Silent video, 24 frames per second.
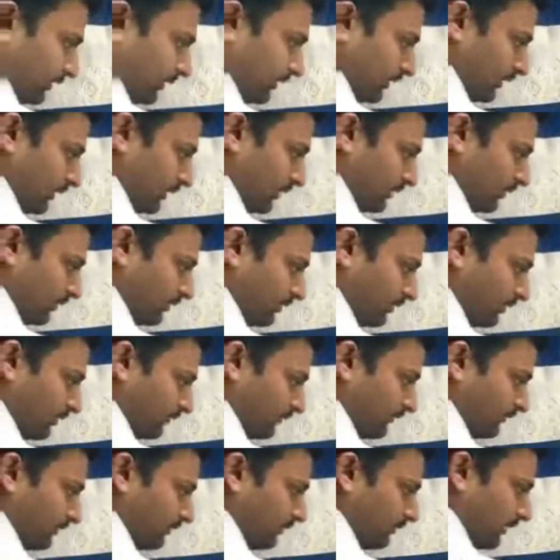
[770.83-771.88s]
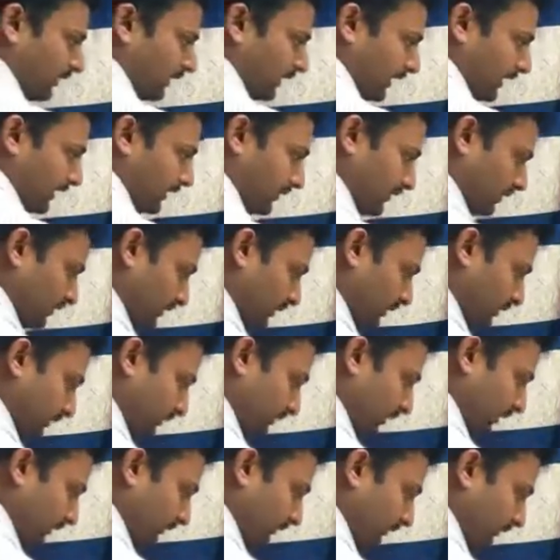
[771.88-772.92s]
This term will be cancelled, so here
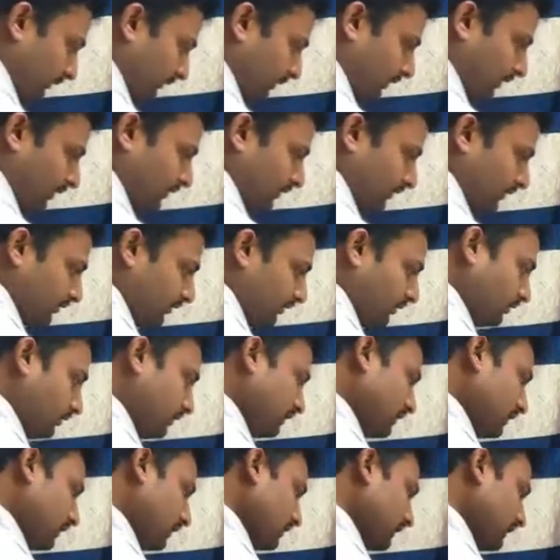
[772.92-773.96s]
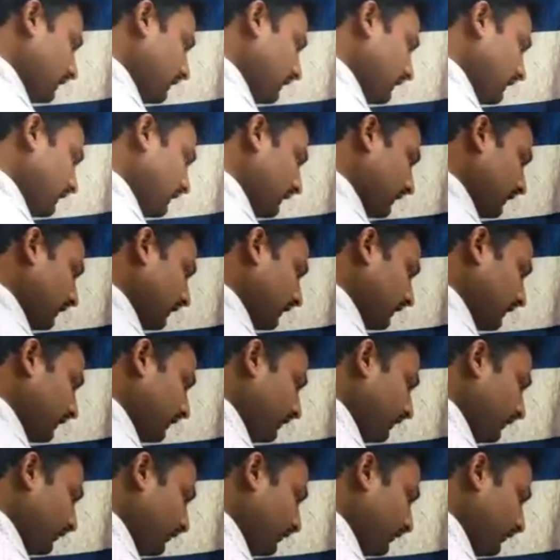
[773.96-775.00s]
will be 0 and
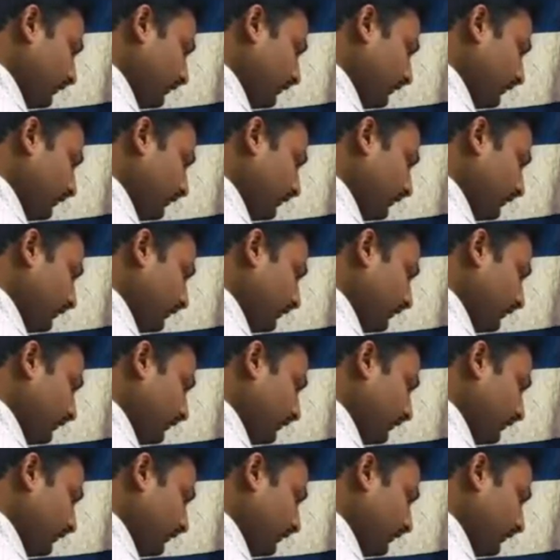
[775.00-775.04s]
0.